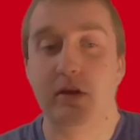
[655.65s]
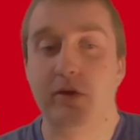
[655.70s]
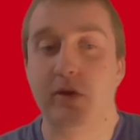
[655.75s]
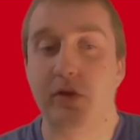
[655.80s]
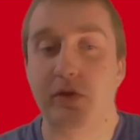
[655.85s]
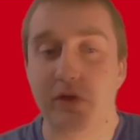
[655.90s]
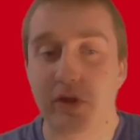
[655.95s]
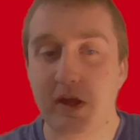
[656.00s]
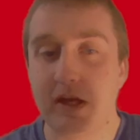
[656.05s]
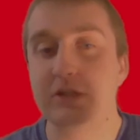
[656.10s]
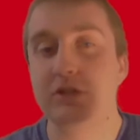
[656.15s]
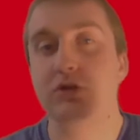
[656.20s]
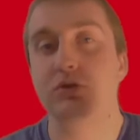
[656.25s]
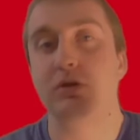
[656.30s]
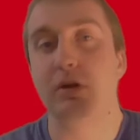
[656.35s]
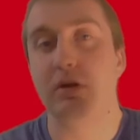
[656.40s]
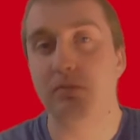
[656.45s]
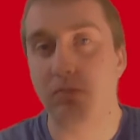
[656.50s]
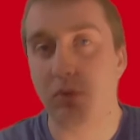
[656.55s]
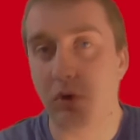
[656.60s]
things you
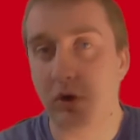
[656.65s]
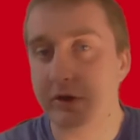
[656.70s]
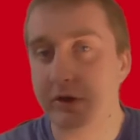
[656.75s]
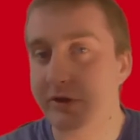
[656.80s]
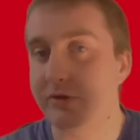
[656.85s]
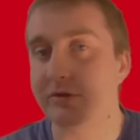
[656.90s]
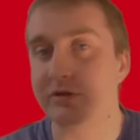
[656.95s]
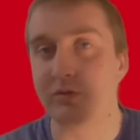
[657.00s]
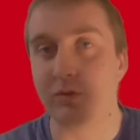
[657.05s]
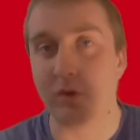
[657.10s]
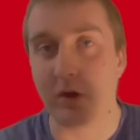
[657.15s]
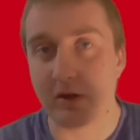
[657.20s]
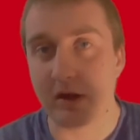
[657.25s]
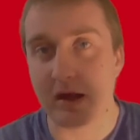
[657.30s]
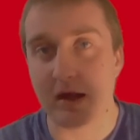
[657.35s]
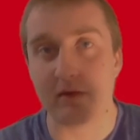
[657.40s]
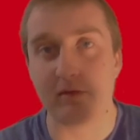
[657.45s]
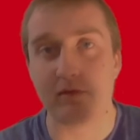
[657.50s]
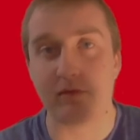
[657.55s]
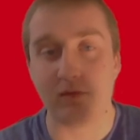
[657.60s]
can point to is where they
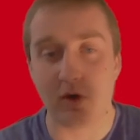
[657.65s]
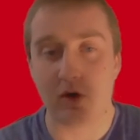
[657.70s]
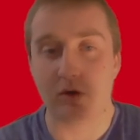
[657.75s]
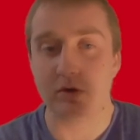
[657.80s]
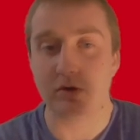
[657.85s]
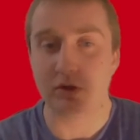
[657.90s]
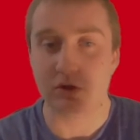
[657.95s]
have fallen